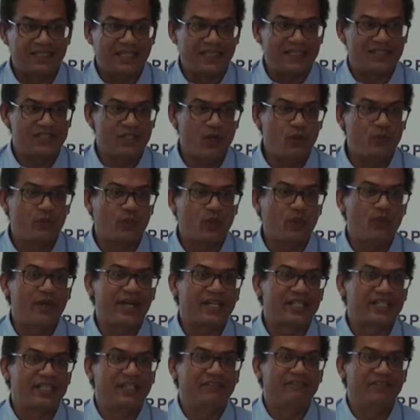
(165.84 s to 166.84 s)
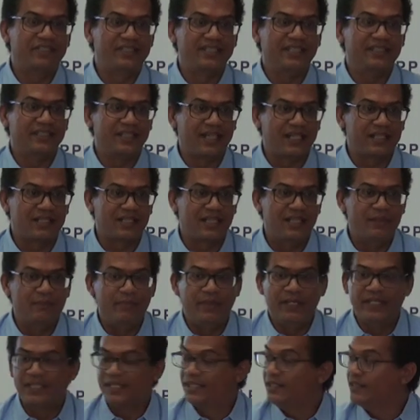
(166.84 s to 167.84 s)
There's no proactivity in actually
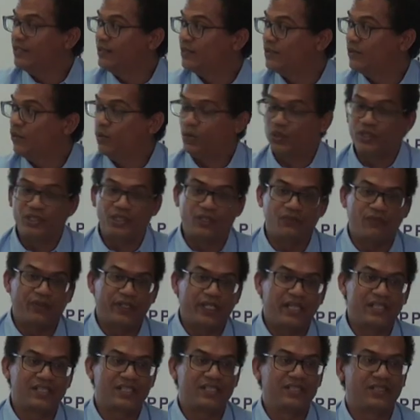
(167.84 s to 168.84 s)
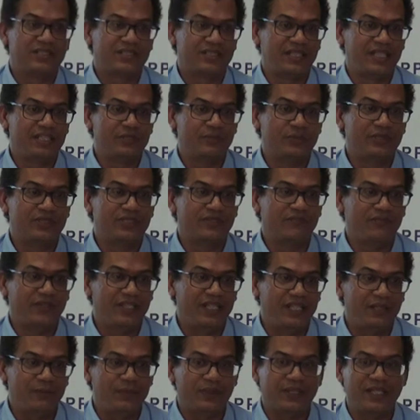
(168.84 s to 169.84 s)
making audited financial statements
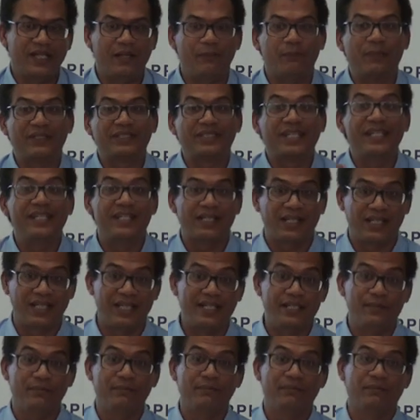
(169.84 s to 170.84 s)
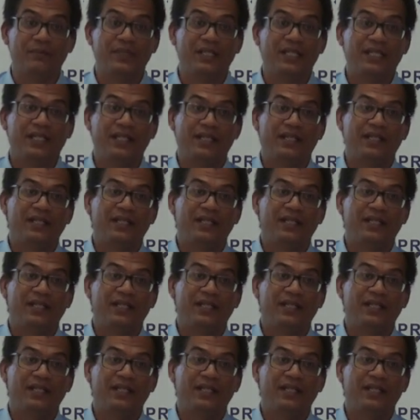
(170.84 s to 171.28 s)
available, but they claim